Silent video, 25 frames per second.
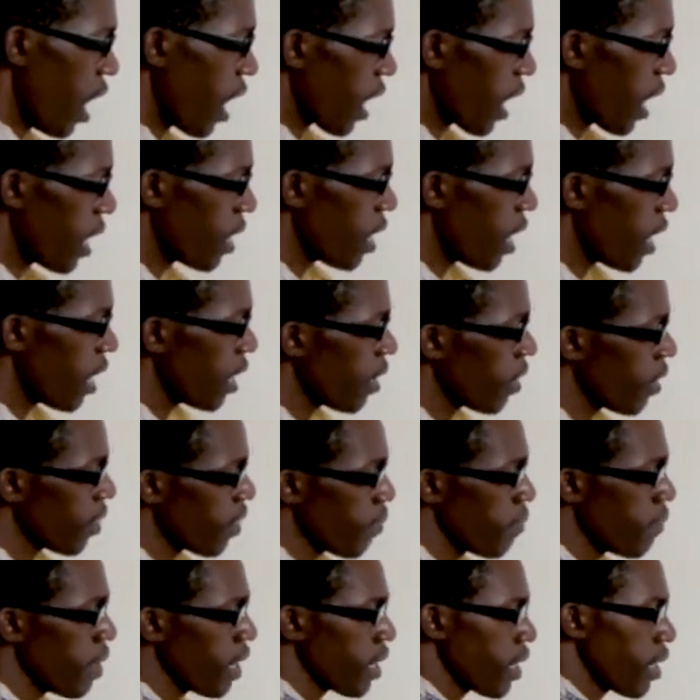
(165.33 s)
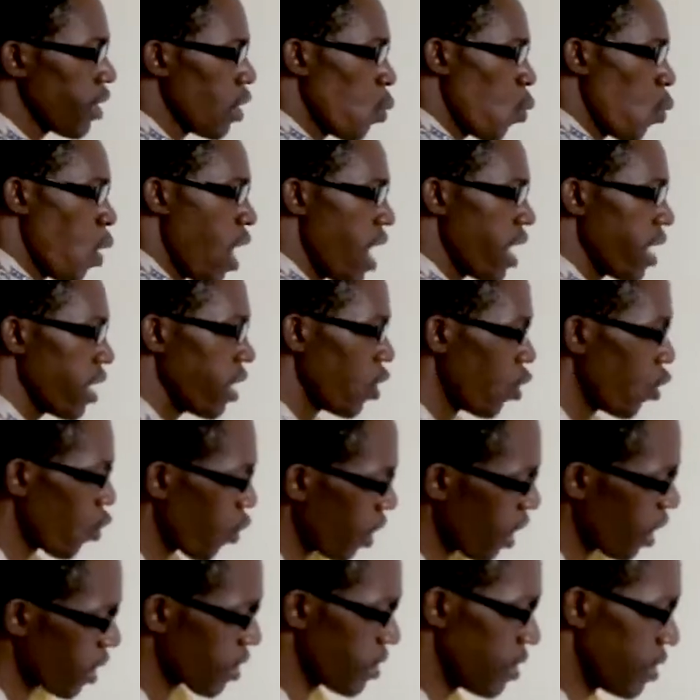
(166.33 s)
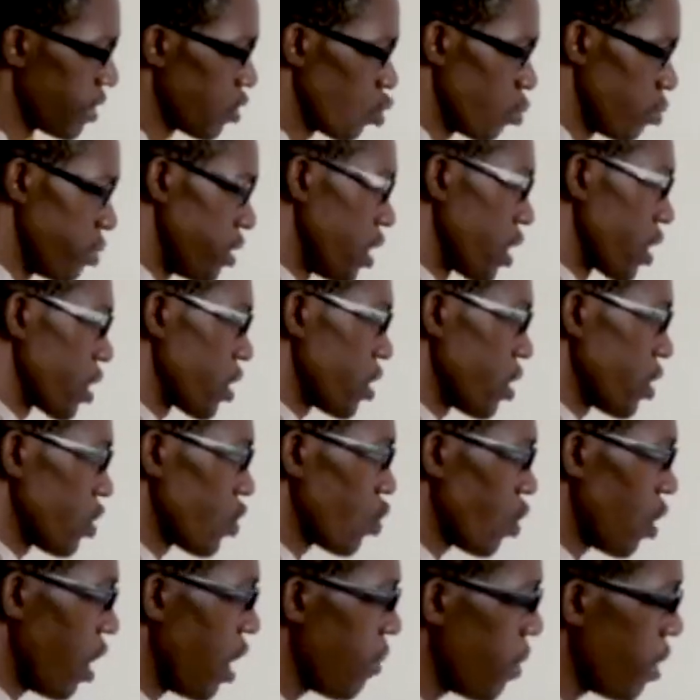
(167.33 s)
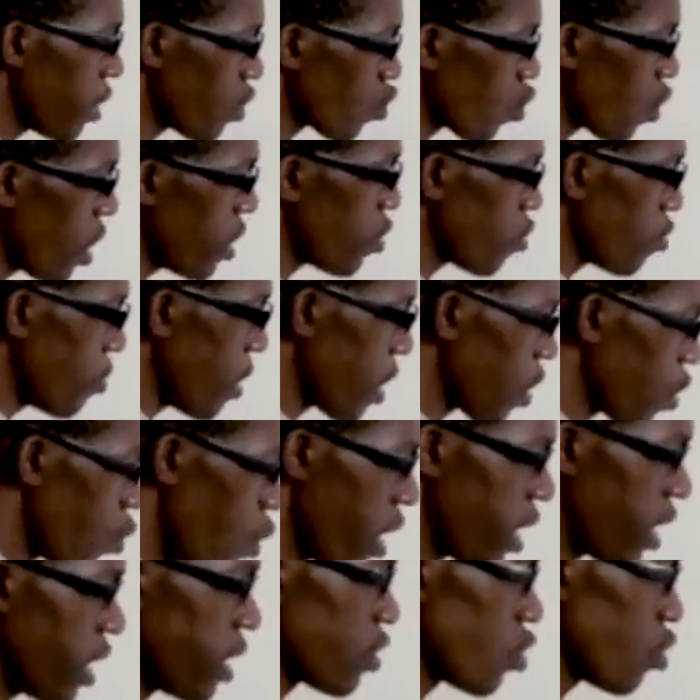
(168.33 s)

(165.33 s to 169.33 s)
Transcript: I can either make y or x the subject. So let me try to make y the